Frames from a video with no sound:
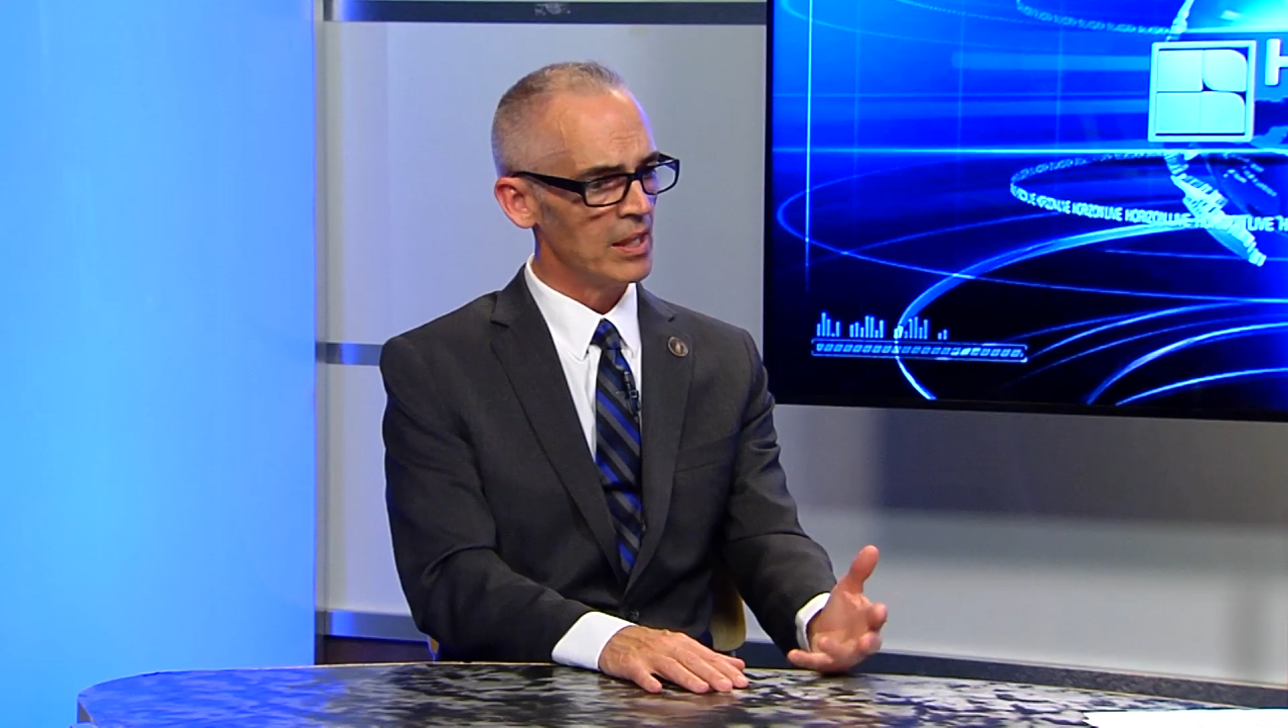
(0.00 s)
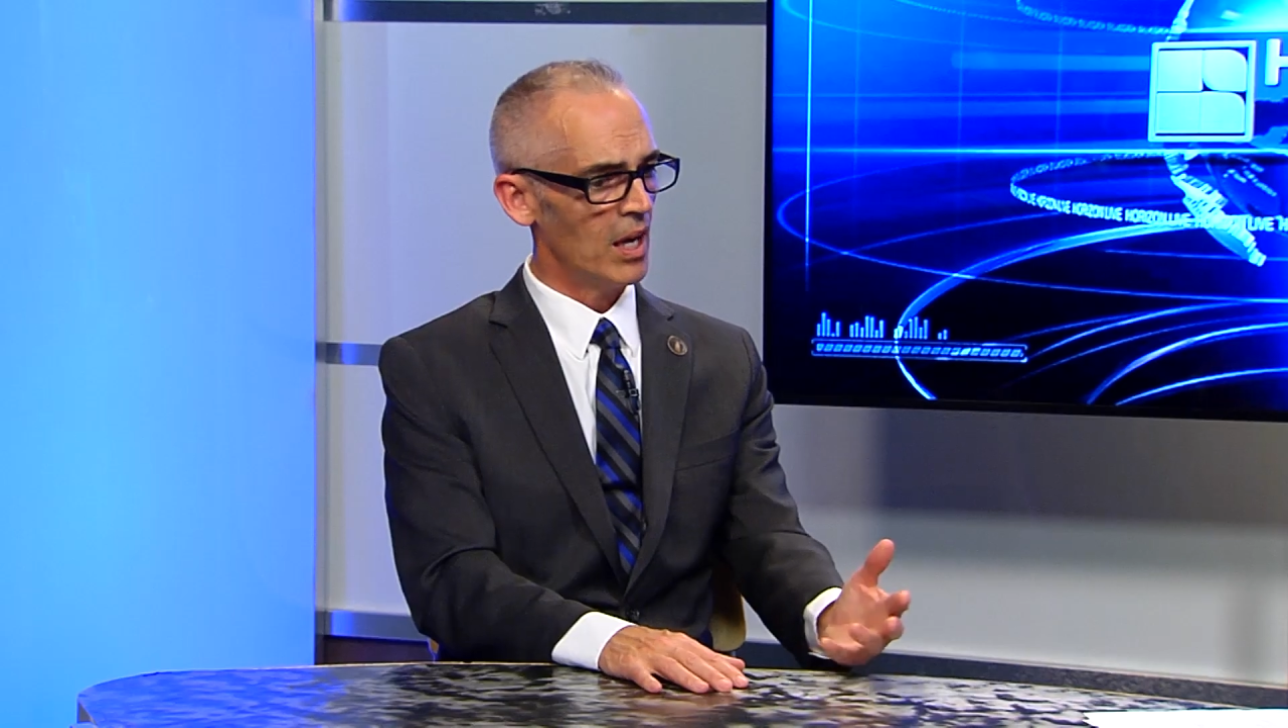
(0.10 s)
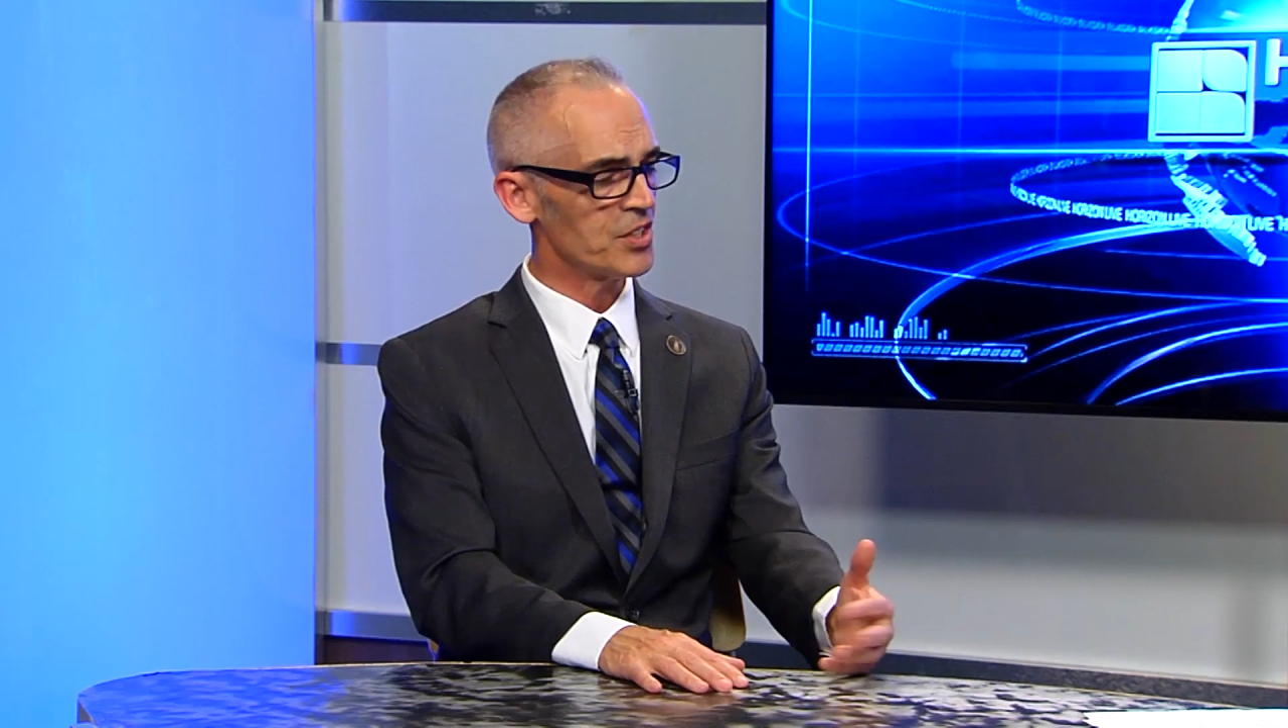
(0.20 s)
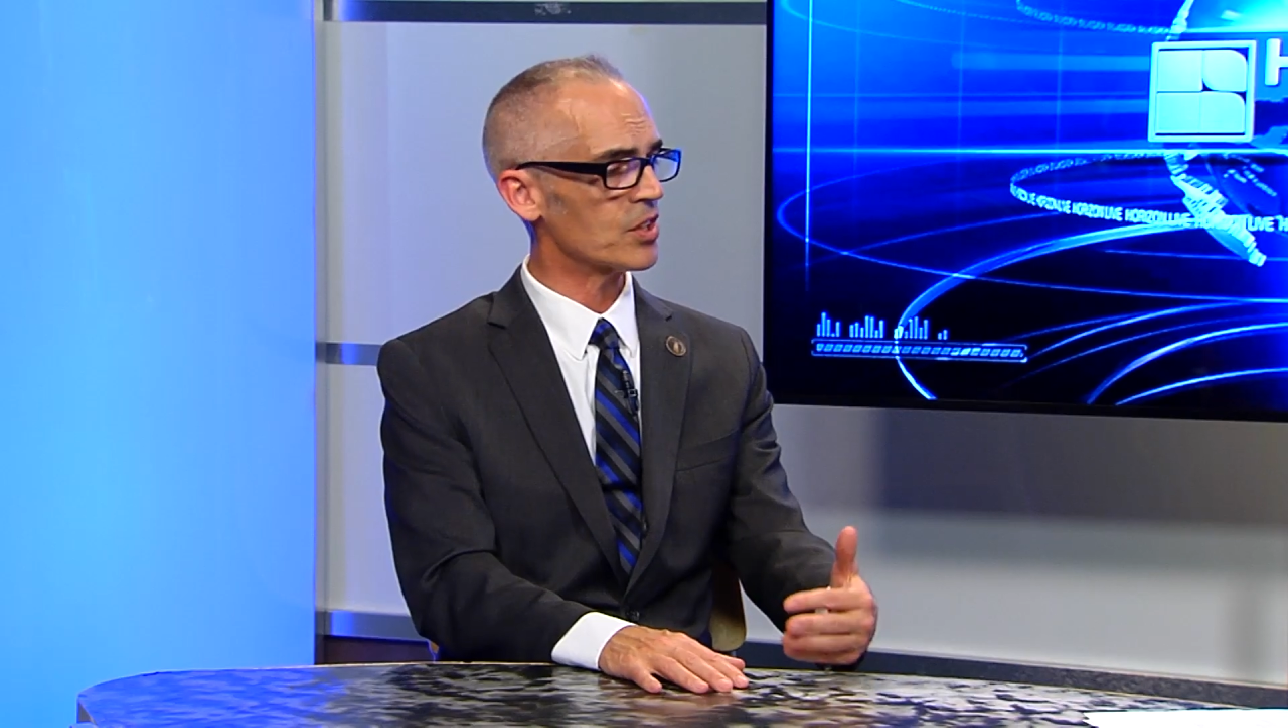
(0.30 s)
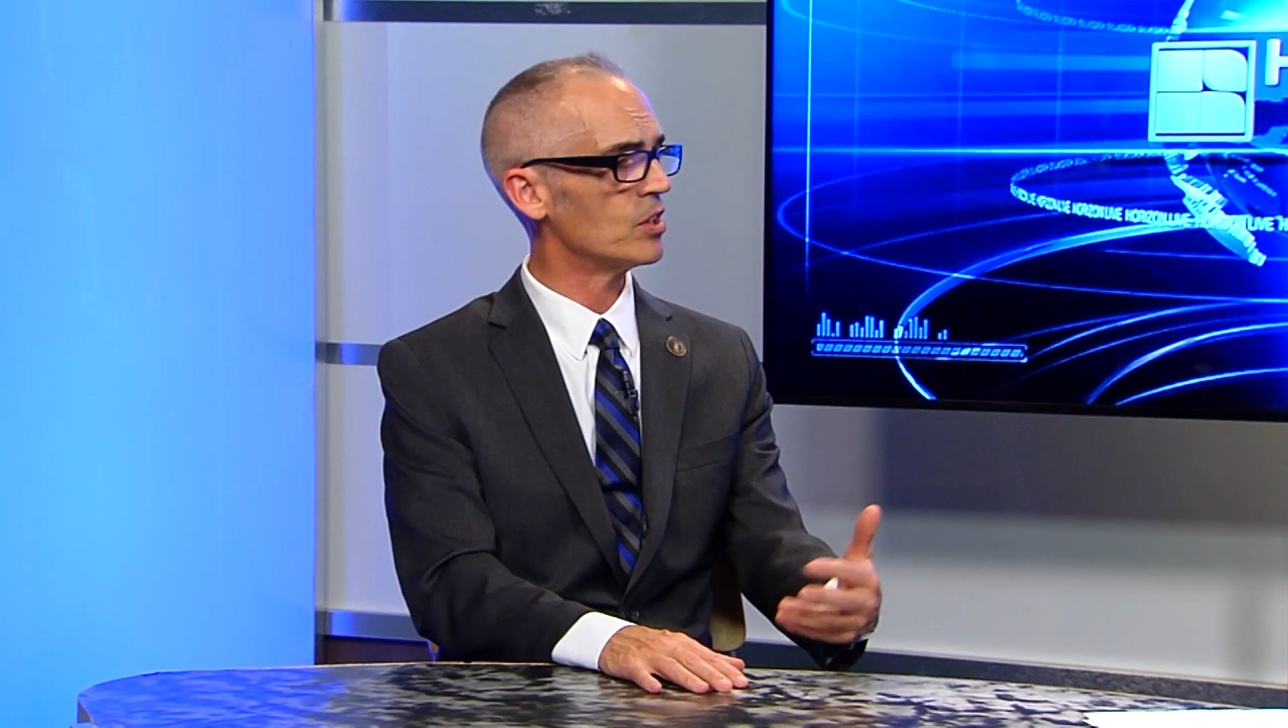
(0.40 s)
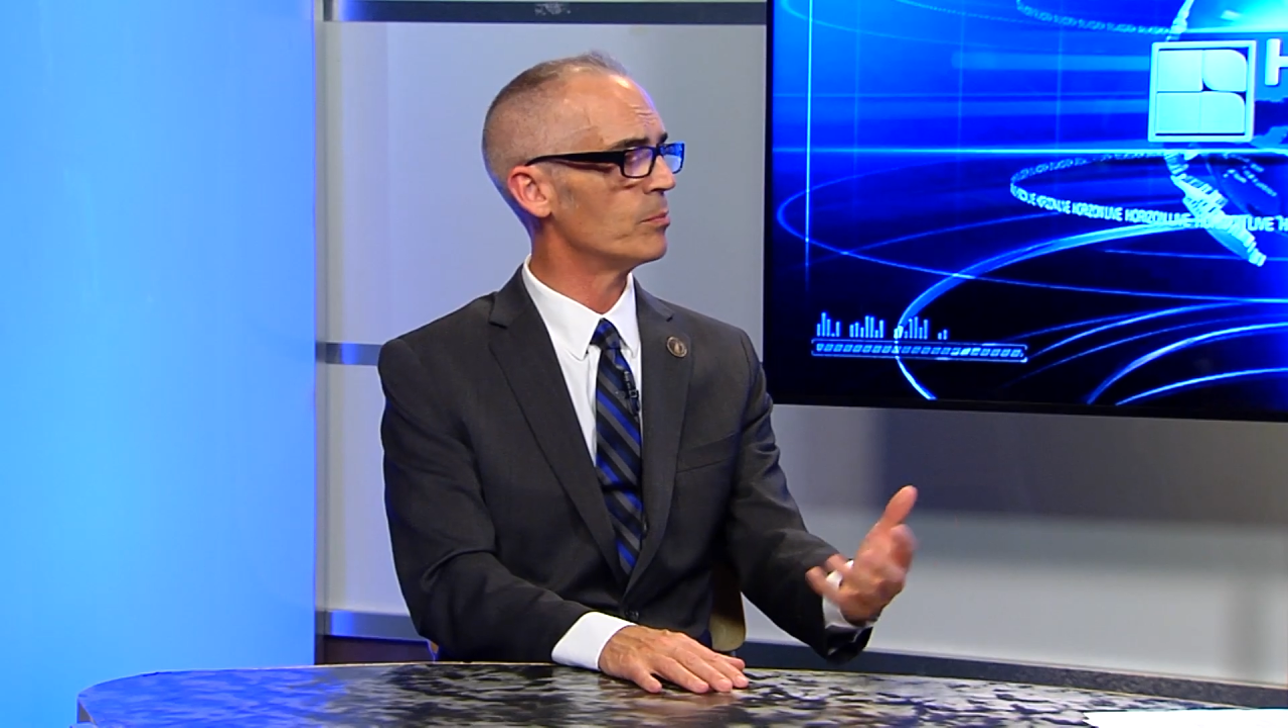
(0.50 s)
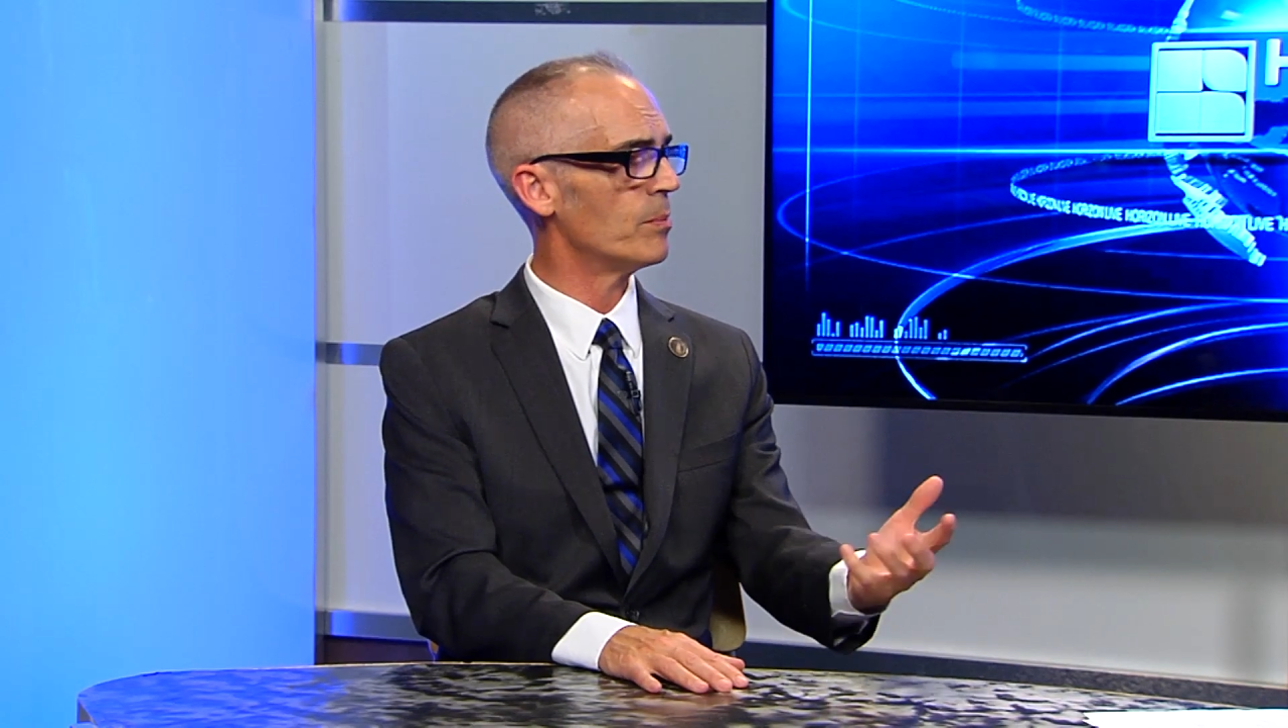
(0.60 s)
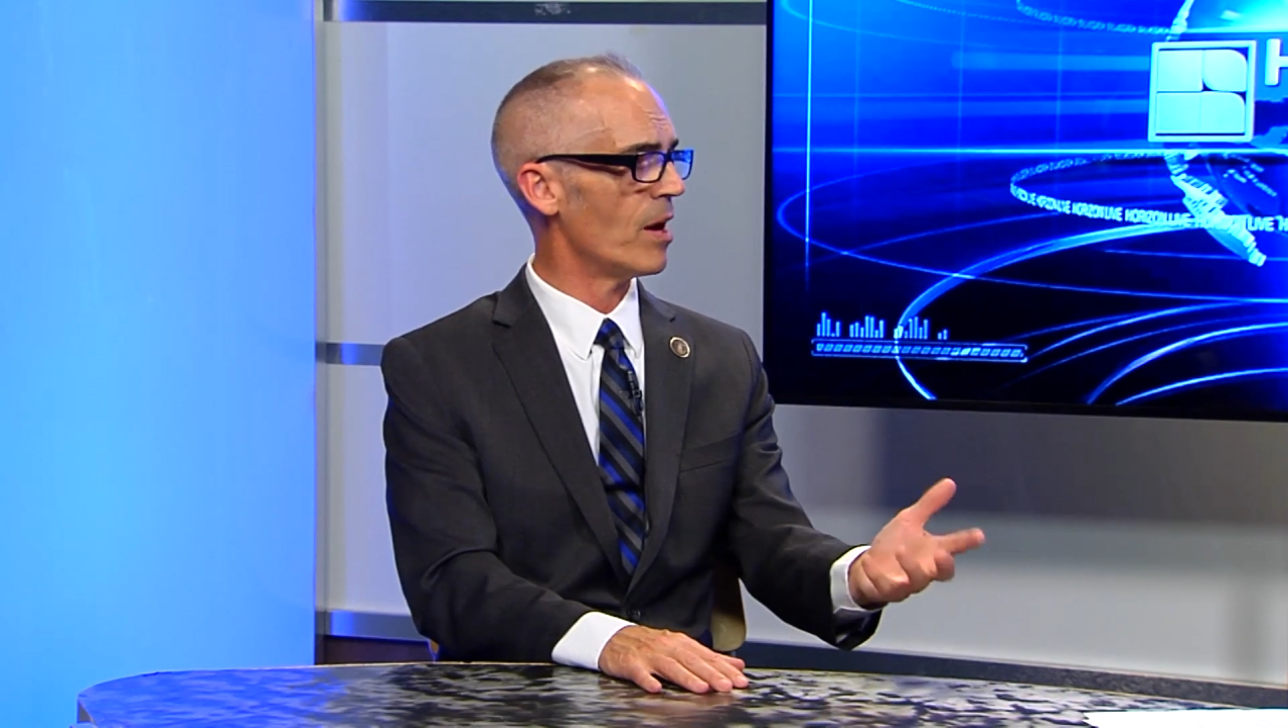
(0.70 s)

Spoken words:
I talked a little bit